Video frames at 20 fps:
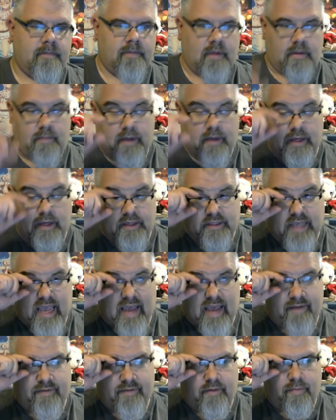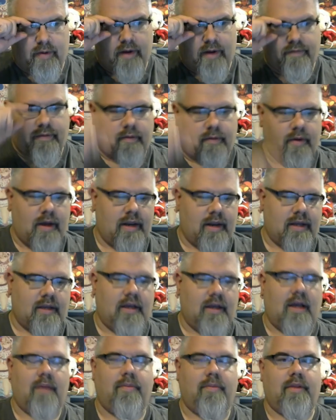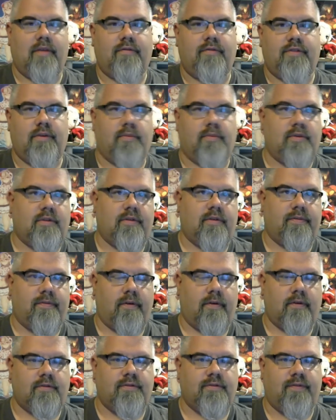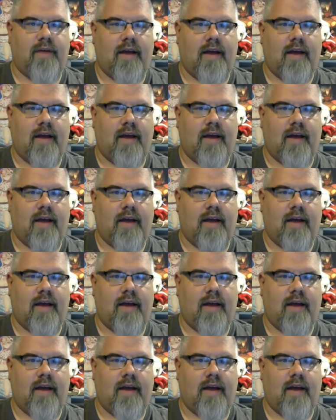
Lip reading: Because after Brave Veronica, I believe she was the first